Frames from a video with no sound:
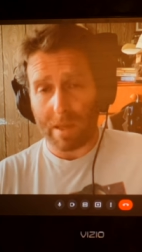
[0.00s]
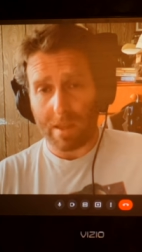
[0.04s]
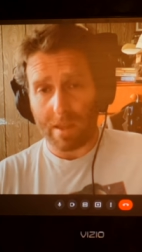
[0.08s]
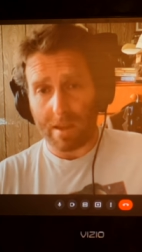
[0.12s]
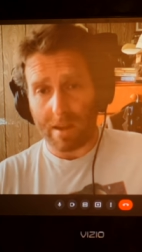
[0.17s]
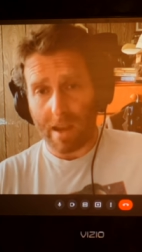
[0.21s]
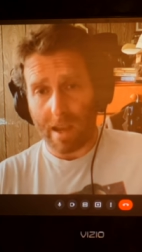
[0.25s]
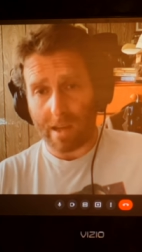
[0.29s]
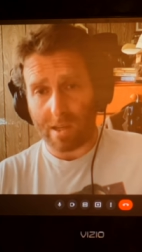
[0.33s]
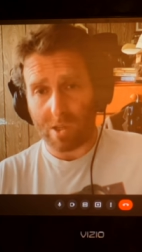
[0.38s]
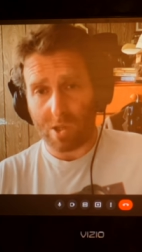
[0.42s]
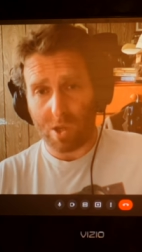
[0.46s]
be the
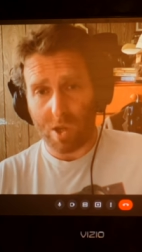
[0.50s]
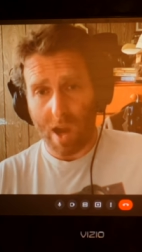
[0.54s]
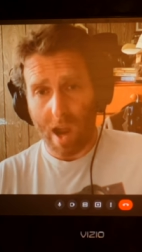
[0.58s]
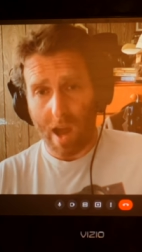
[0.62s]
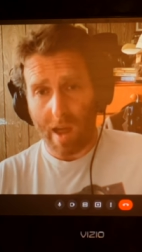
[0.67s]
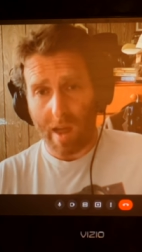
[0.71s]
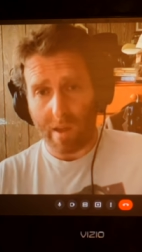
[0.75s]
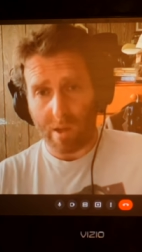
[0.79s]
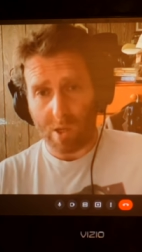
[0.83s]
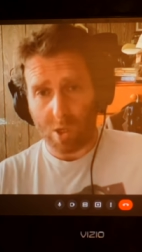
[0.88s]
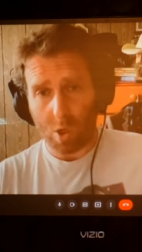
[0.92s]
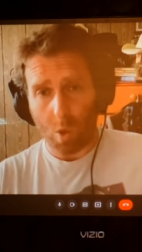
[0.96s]
next
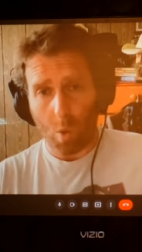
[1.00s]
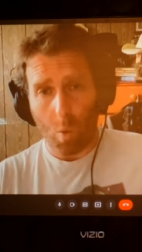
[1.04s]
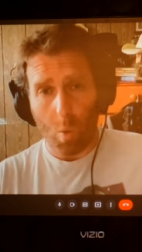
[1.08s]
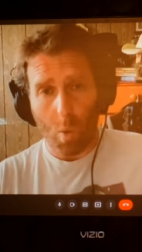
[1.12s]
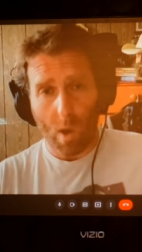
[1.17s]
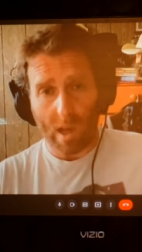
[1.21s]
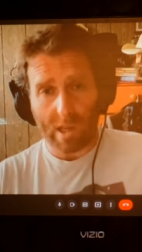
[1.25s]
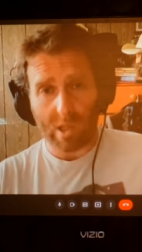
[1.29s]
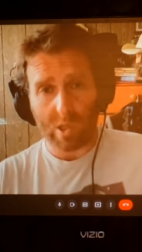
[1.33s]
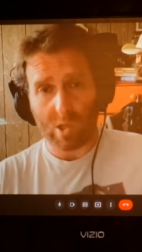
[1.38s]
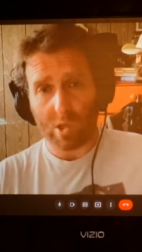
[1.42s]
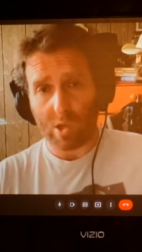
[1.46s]
challenge, a
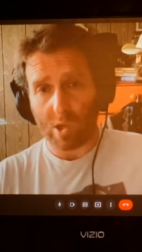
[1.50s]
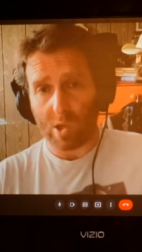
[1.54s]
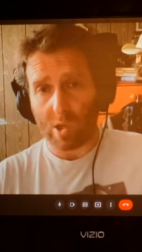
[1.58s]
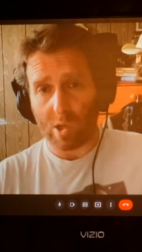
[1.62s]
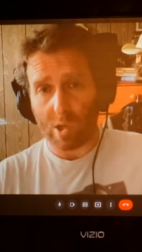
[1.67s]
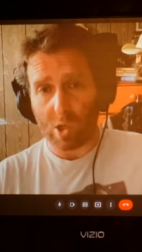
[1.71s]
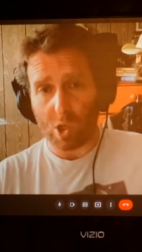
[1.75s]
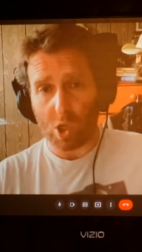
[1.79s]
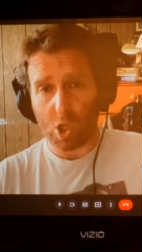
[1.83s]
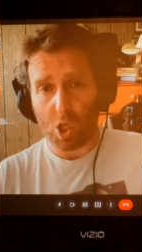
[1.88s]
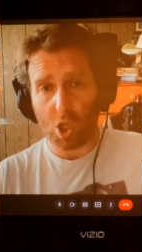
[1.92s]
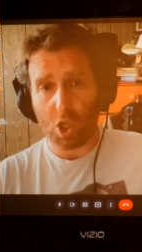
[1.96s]

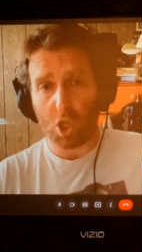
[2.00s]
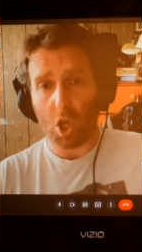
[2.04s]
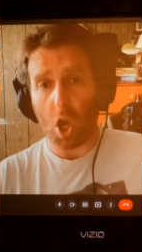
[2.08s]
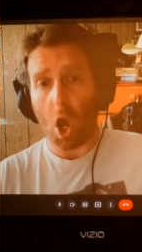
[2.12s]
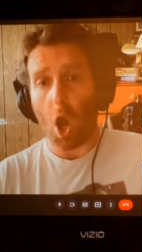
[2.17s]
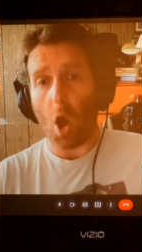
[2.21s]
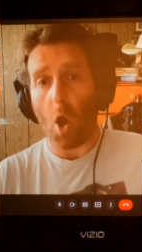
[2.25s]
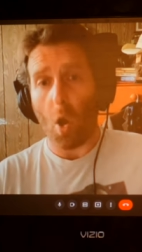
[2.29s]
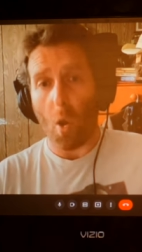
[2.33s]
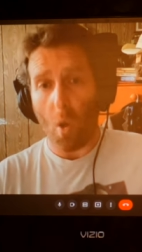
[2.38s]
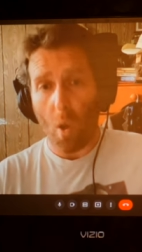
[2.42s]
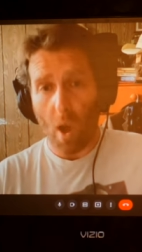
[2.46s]
Western
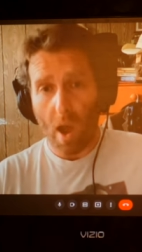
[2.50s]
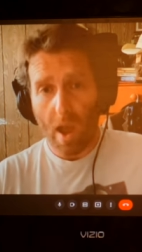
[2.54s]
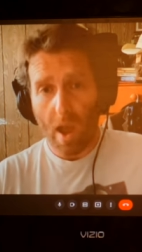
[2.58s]
show.